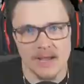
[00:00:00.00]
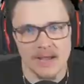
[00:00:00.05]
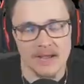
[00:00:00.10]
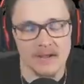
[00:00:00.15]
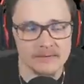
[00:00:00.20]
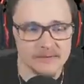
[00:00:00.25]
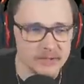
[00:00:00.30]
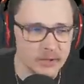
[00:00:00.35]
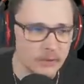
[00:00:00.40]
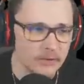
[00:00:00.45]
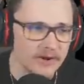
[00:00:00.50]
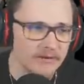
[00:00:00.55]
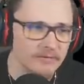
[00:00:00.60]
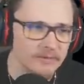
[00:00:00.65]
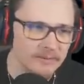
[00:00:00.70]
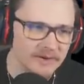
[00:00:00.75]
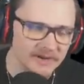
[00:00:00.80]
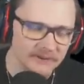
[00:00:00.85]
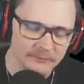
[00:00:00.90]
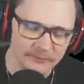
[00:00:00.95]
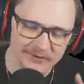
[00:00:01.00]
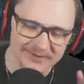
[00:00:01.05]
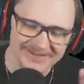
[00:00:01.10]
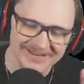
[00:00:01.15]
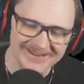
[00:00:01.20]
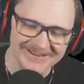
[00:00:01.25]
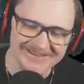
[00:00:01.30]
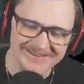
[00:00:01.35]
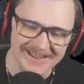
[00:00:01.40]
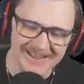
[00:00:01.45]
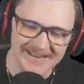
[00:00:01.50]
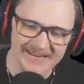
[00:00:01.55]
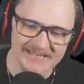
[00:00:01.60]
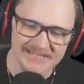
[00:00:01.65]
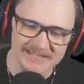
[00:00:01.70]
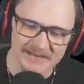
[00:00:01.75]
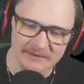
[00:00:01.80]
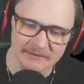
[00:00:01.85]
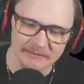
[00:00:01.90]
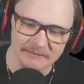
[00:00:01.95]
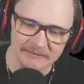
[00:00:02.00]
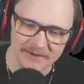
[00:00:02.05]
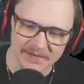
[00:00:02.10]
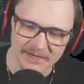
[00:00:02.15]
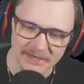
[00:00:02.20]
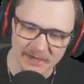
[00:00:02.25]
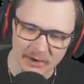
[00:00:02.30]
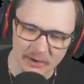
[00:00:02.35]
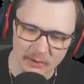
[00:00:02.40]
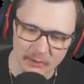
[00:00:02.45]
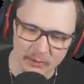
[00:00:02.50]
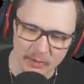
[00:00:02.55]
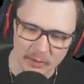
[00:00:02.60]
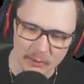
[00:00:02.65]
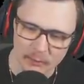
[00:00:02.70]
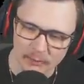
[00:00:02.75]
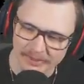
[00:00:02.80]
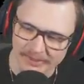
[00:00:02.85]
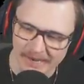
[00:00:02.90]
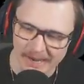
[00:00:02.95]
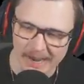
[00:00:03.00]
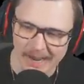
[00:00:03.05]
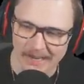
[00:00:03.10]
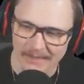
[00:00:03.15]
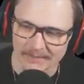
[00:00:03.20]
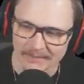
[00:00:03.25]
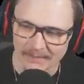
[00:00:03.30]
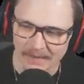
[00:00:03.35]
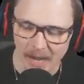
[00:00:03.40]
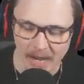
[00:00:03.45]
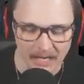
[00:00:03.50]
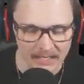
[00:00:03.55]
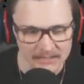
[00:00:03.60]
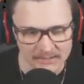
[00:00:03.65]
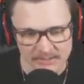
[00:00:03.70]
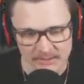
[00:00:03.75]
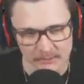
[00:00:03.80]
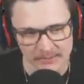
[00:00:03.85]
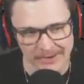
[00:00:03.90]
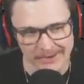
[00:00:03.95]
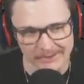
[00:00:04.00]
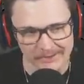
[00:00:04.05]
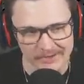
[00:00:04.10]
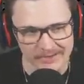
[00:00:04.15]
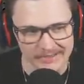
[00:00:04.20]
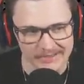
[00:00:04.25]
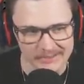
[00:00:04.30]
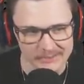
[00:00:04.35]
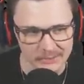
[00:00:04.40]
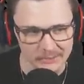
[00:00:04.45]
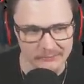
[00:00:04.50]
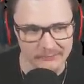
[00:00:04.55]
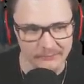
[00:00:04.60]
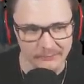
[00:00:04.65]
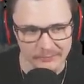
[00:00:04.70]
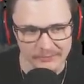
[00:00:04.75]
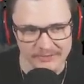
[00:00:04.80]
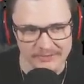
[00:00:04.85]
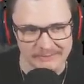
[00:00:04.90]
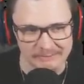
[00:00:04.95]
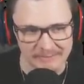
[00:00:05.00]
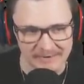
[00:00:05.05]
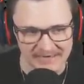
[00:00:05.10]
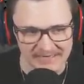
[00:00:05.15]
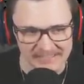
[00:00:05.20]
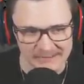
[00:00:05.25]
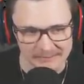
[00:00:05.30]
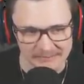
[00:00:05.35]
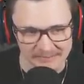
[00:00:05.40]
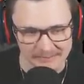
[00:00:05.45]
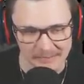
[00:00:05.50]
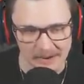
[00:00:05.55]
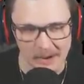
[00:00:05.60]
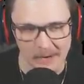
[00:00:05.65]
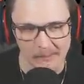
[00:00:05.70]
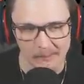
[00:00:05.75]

how's it going everybody for today's video we got honestly what i think is our first baseman